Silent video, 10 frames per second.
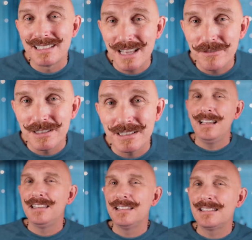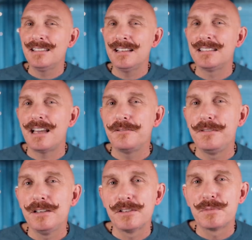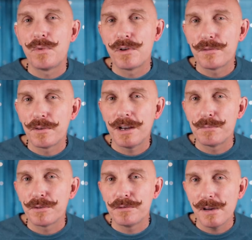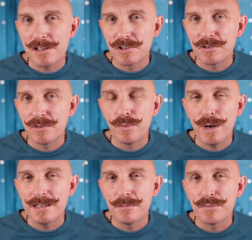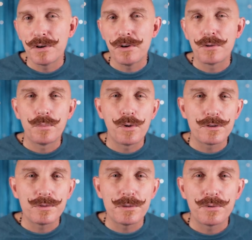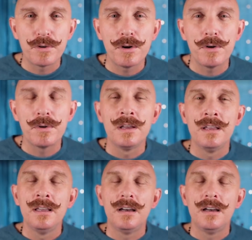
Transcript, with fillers: to seventy. And this lens I feel is more for a professional wedding pro or portrait pro.